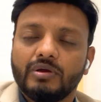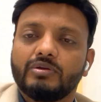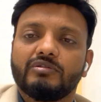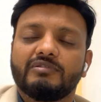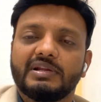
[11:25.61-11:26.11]

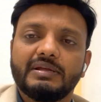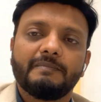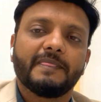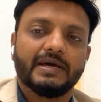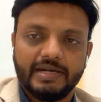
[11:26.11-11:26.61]
go for a
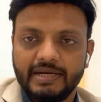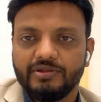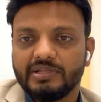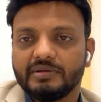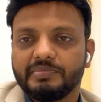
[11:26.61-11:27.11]

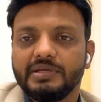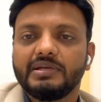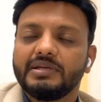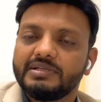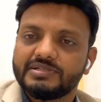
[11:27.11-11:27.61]

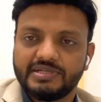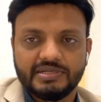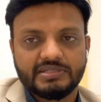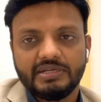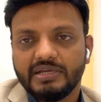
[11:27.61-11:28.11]
radiotherapy in
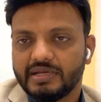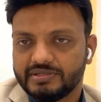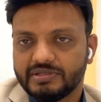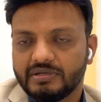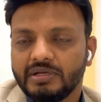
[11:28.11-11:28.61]
stage 3
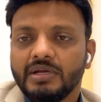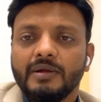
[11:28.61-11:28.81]
cancer.